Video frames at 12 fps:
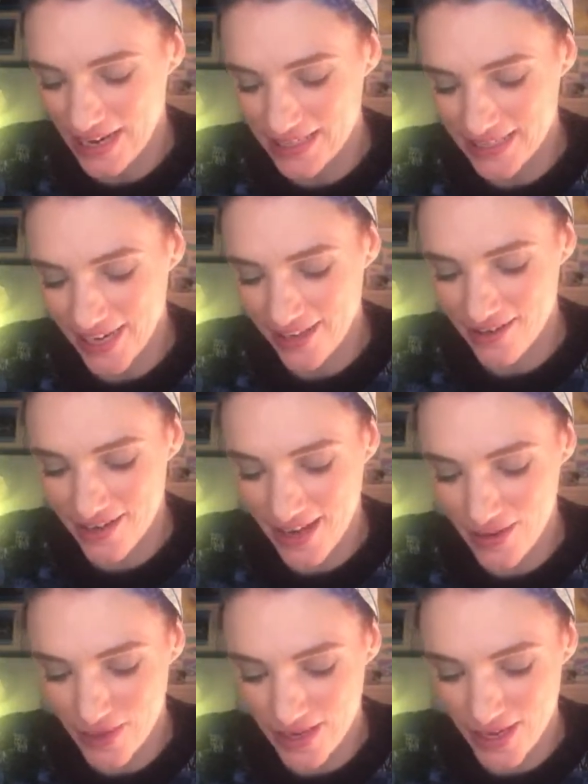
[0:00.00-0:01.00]
Tyler and I
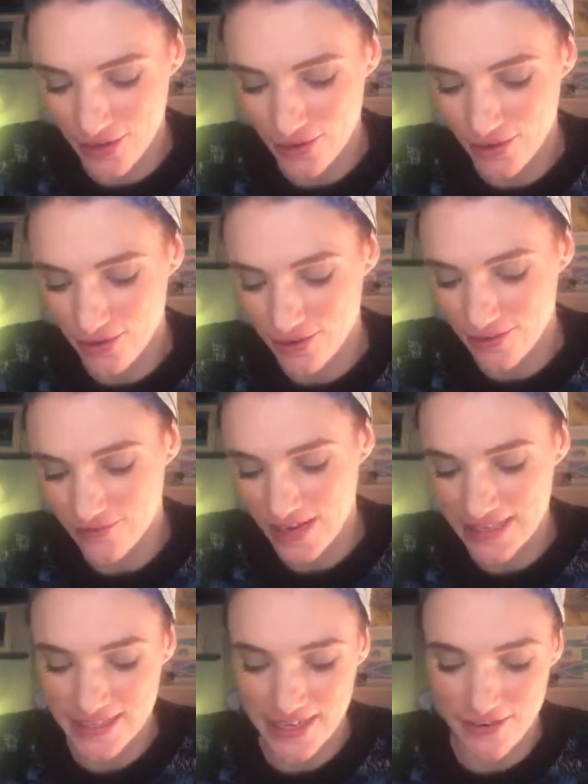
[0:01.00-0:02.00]
went out on
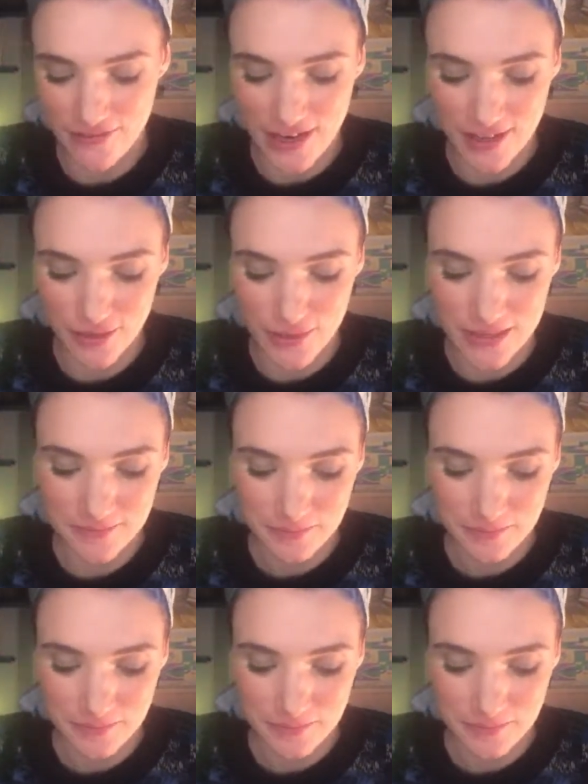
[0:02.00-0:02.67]
Friday night for Halloween.